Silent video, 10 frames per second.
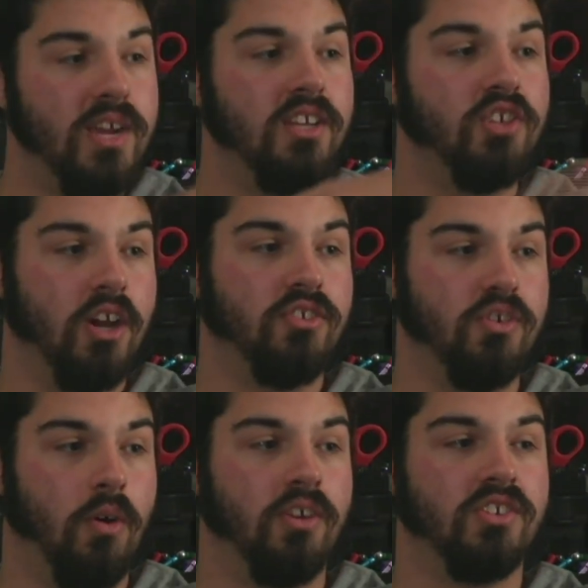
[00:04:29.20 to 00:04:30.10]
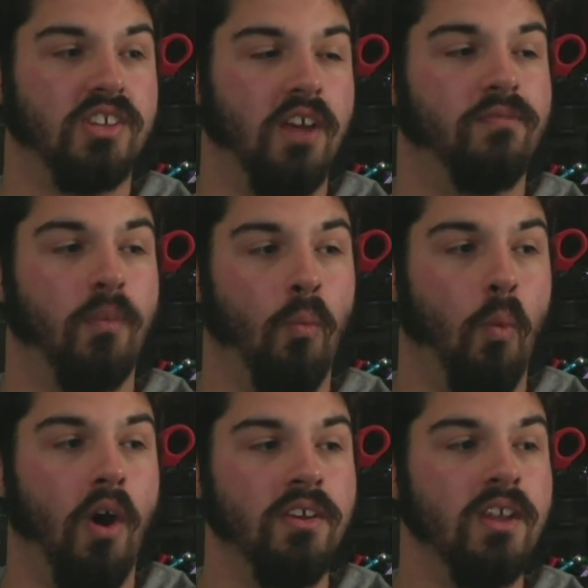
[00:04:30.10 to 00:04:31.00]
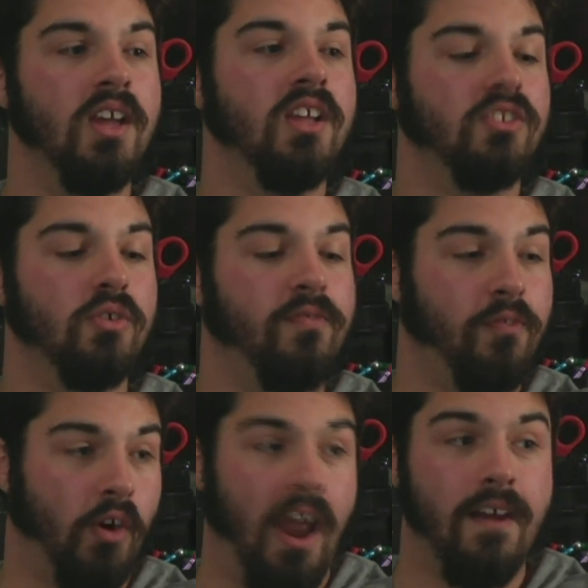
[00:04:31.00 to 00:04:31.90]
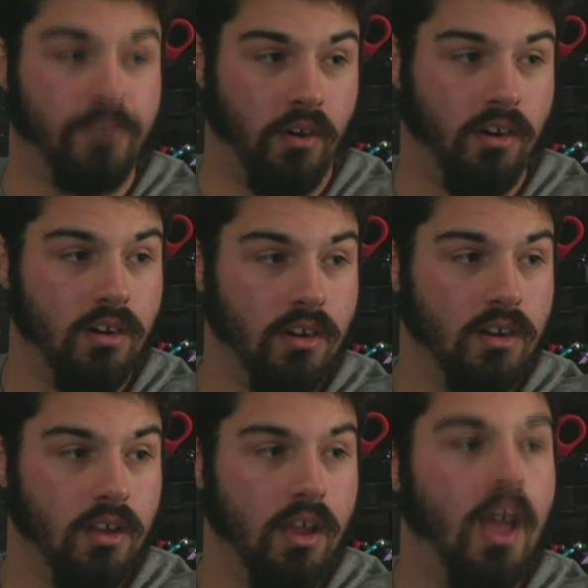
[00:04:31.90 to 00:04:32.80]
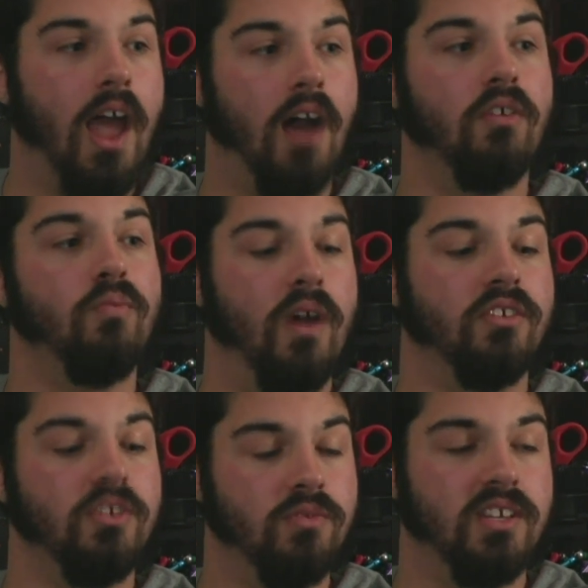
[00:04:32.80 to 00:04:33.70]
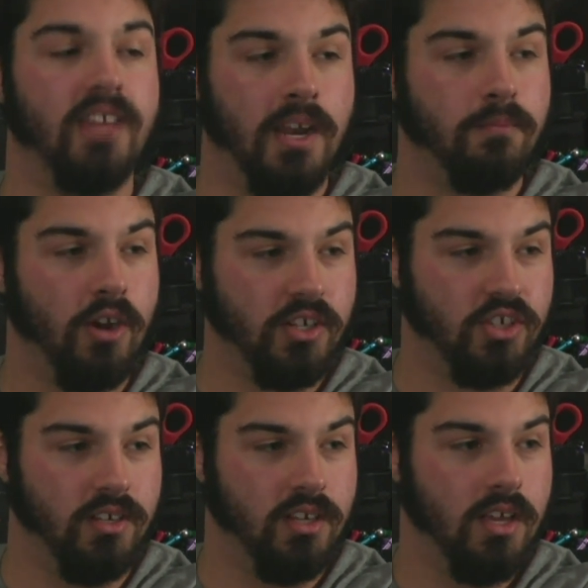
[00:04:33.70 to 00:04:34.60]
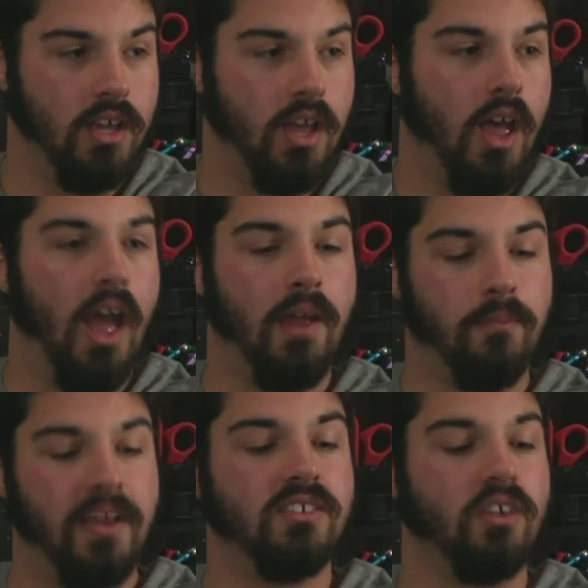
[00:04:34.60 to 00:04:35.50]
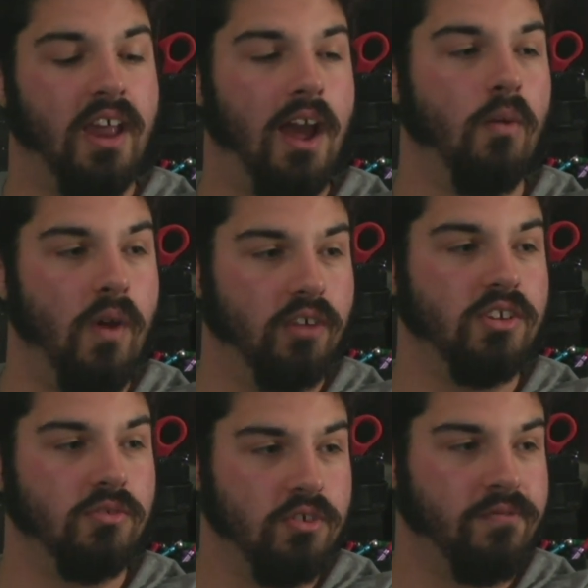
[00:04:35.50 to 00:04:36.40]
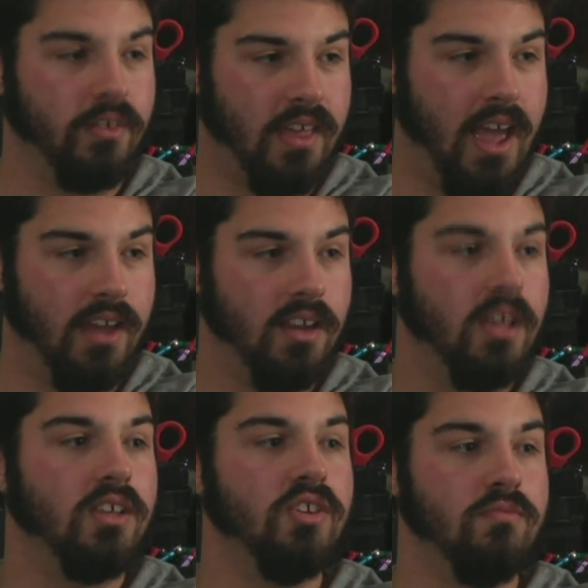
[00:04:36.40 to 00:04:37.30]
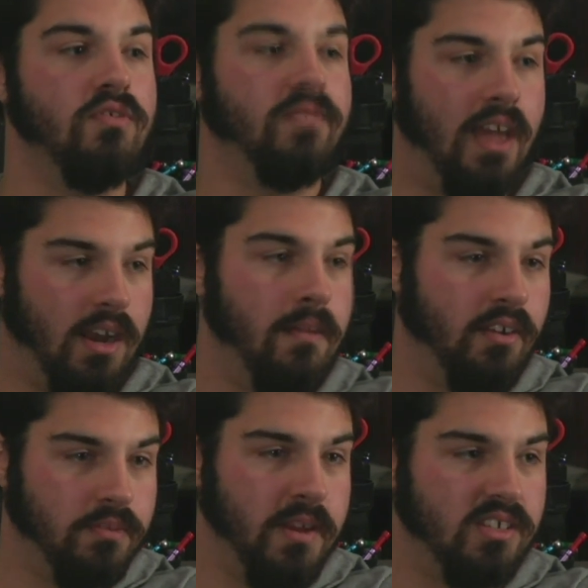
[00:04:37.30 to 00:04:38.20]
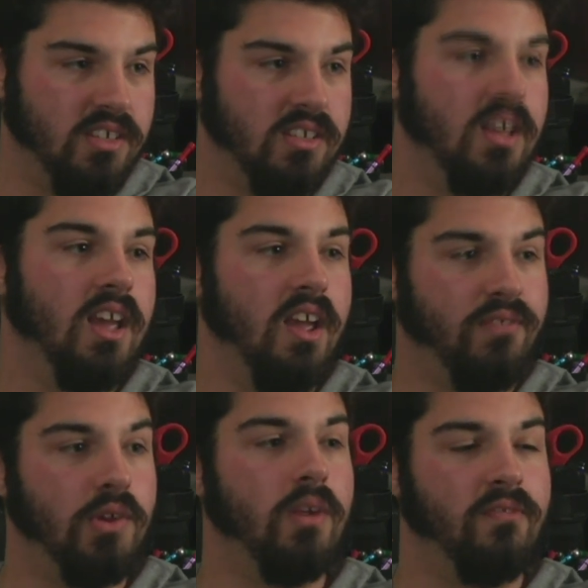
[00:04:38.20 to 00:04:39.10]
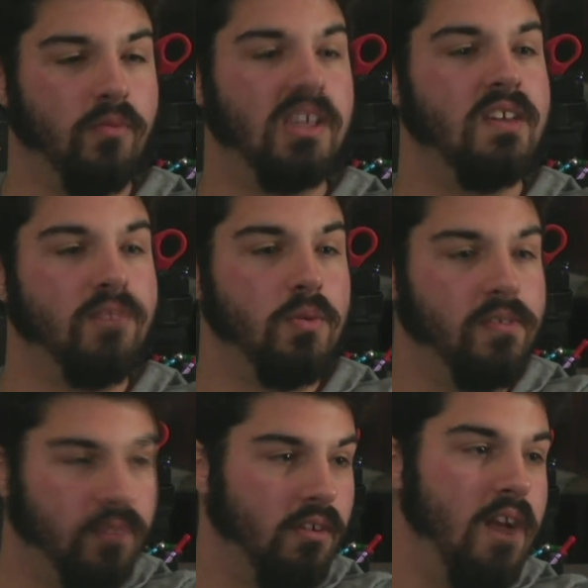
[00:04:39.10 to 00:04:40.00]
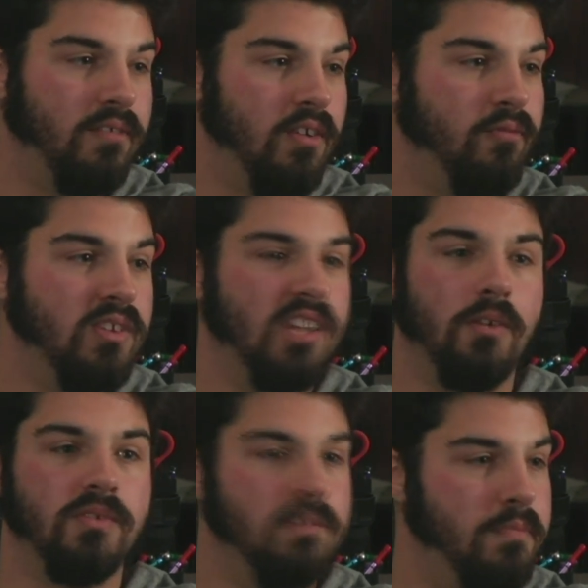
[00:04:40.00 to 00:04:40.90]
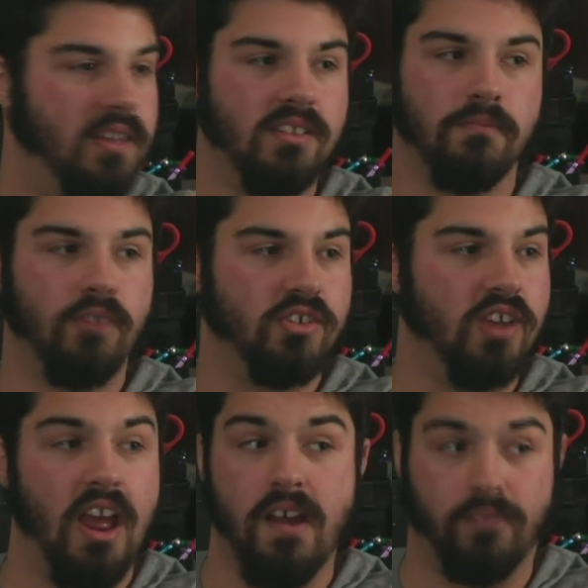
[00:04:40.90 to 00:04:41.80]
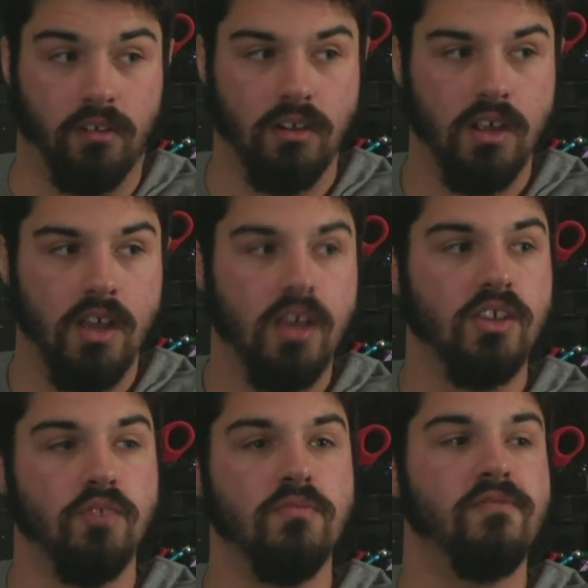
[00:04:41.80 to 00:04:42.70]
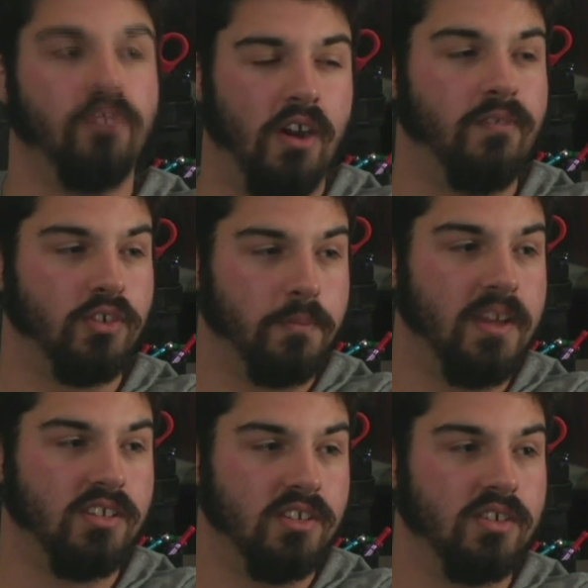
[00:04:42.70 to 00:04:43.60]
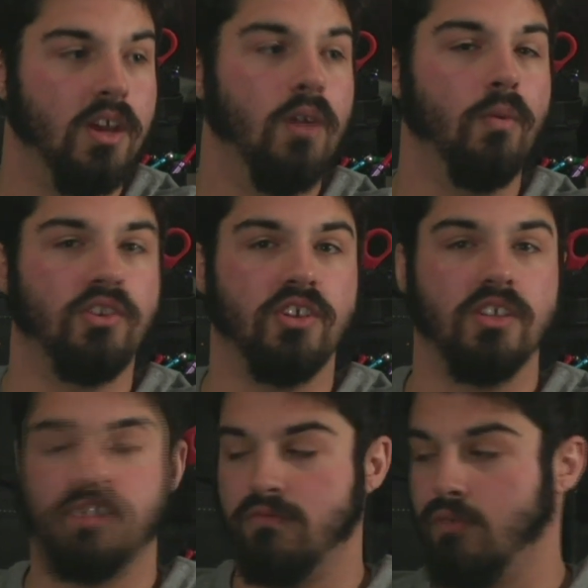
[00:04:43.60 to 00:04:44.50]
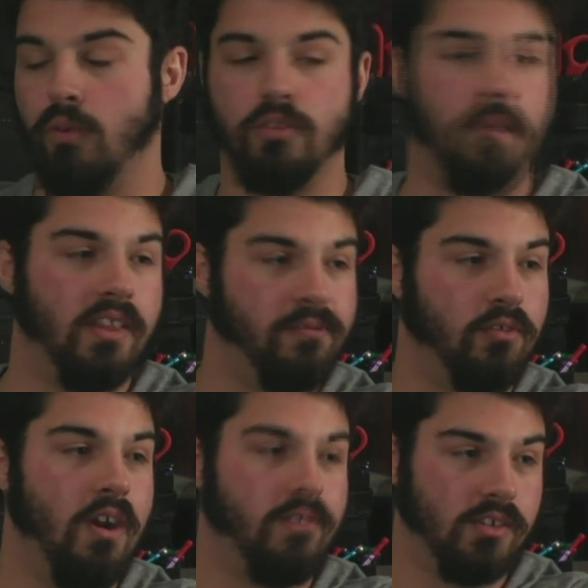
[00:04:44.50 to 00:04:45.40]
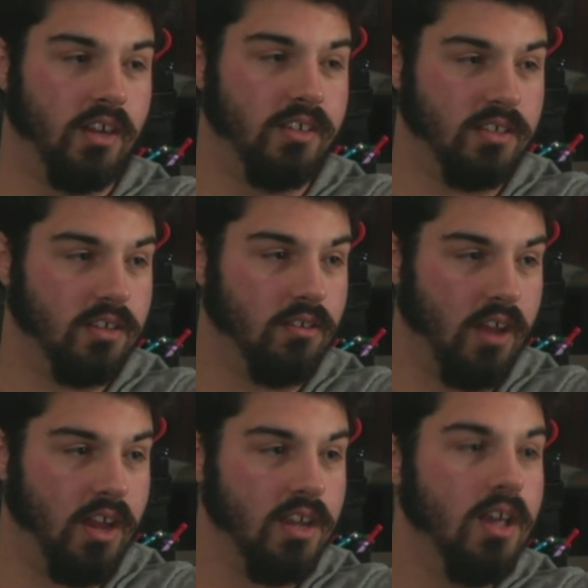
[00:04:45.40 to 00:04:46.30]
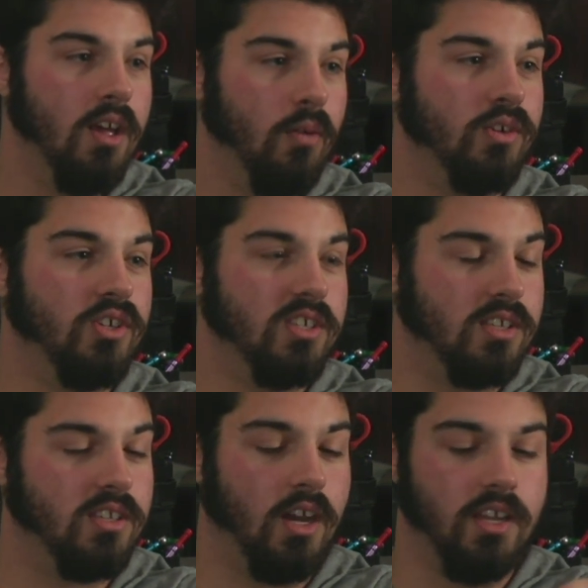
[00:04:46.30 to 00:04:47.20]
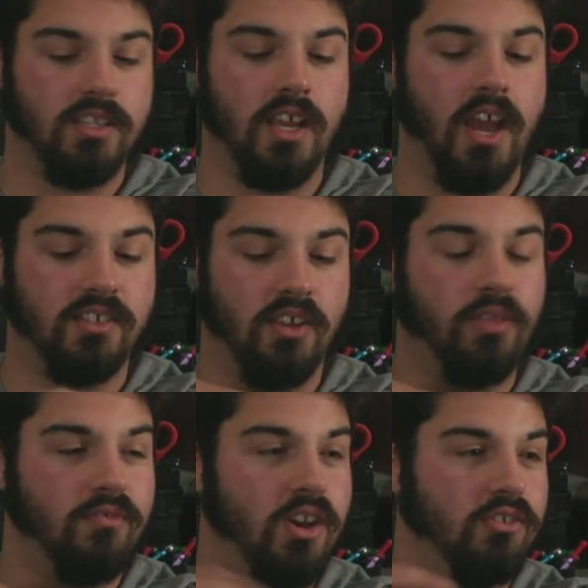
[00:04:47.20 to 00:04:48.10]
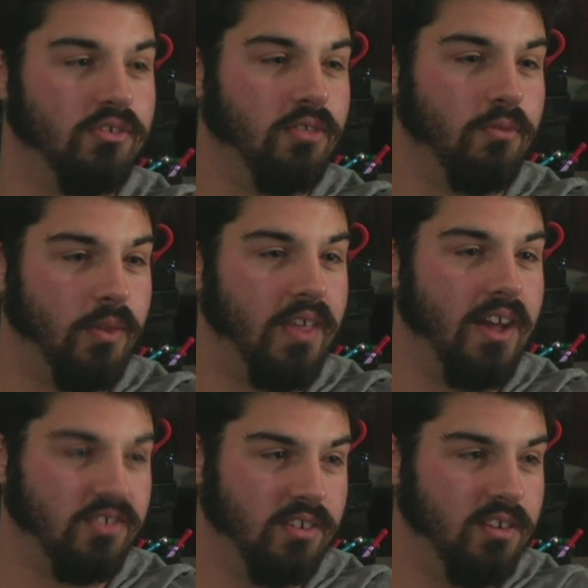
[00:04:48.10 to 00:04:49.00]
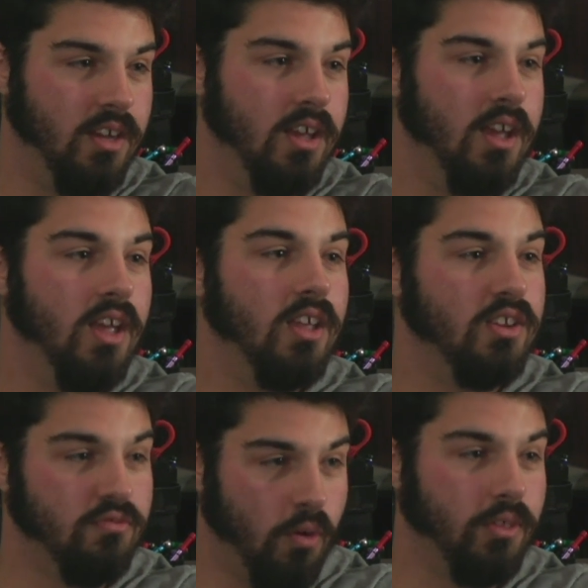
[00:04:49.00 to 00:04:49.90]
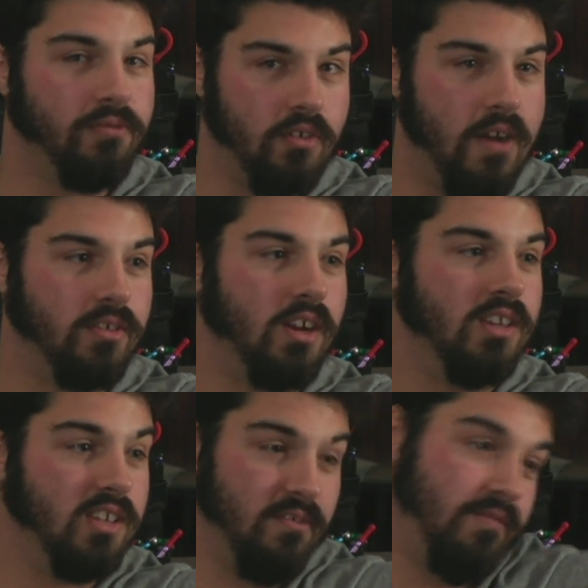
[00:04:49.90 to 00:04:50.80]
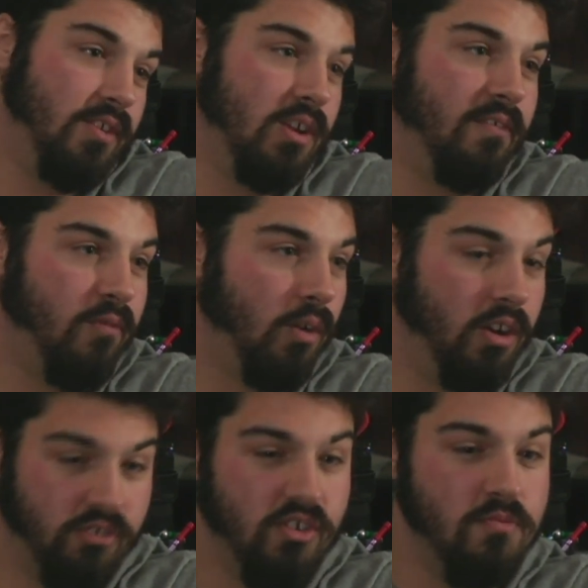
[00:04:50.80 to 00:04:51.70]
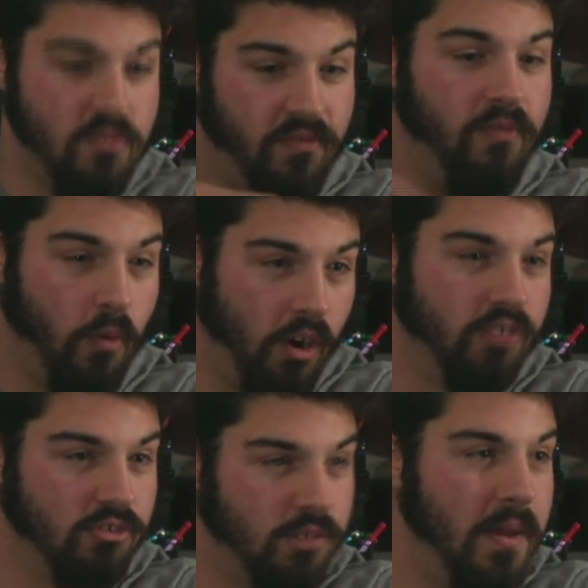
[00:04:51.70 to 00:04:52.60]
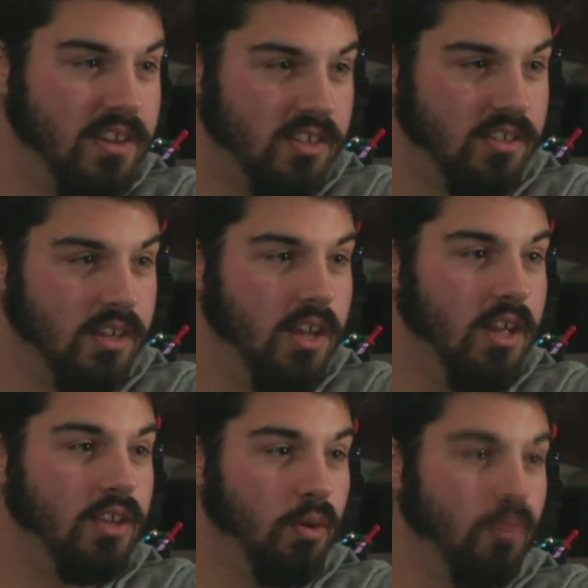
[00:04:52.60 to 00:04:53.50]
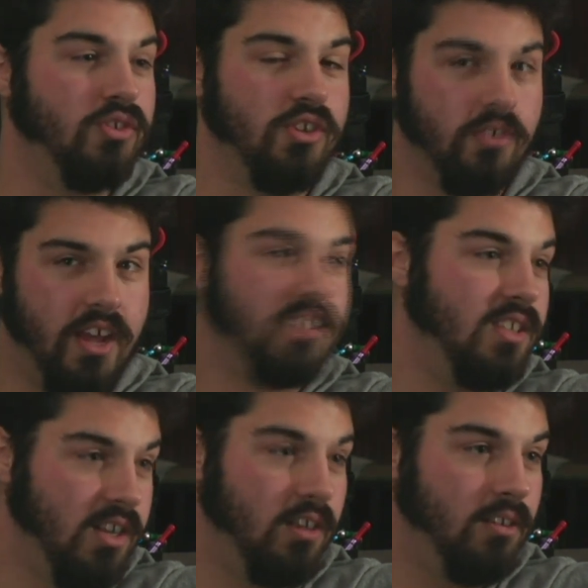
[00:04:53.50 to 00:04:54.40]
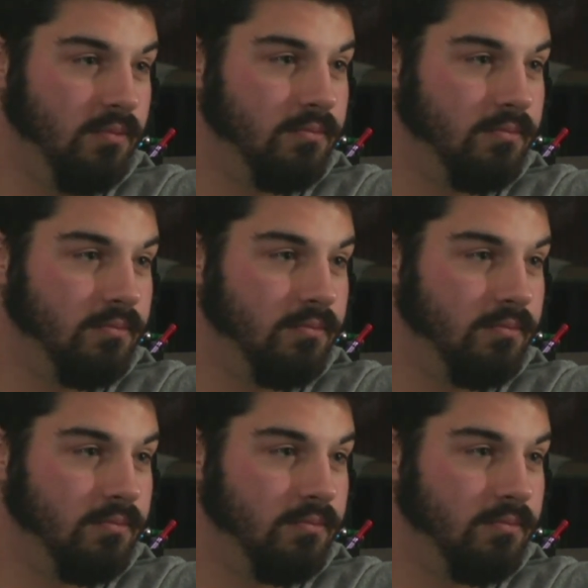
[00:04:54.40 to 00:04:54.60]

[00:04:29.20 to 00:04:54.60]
we judge you on a scale from 1 to forever how well you did that impression. And based on how well you do for that, you move that amount of spaces. If we give you a forever, if we said it was the best impression ever, you move forever spaces, which is rolled by the forever dice, okay? Which is the dice that has a 300 through 1,000. You roll the forever dice, and if you get a 400, you move 400 spaces towards your next tier.